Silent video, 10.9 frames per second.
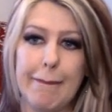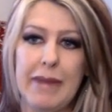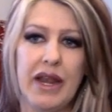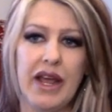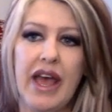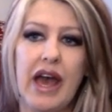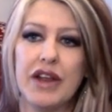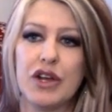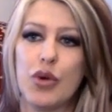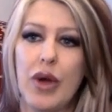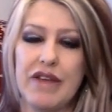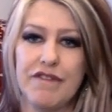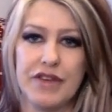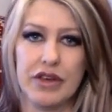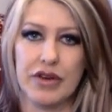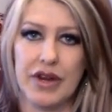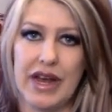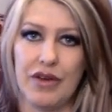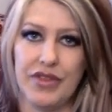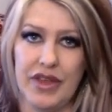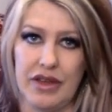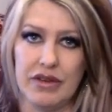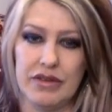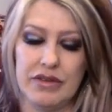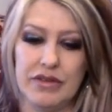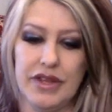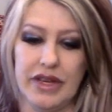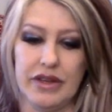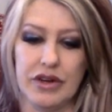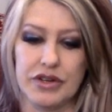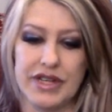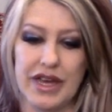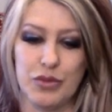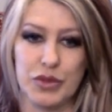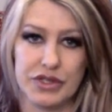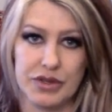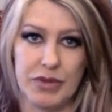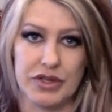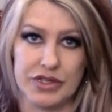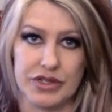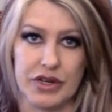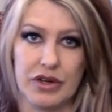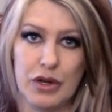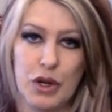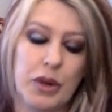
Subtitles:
and I hadn't quite figured it out then that her dad was the monster.